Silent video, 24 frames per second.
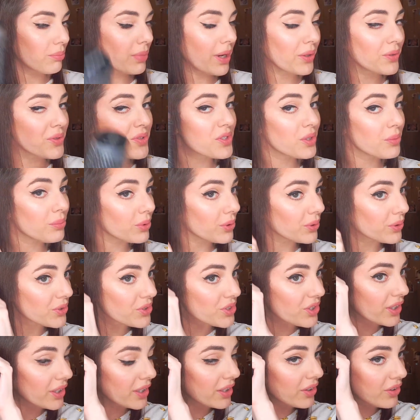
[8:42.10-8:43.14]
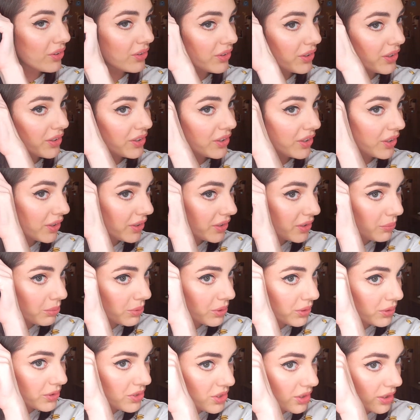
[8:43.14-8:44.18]
bouncy blow dry, or a curly
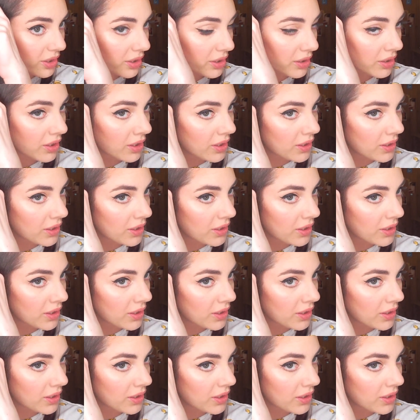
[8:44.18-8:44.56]
blow dry.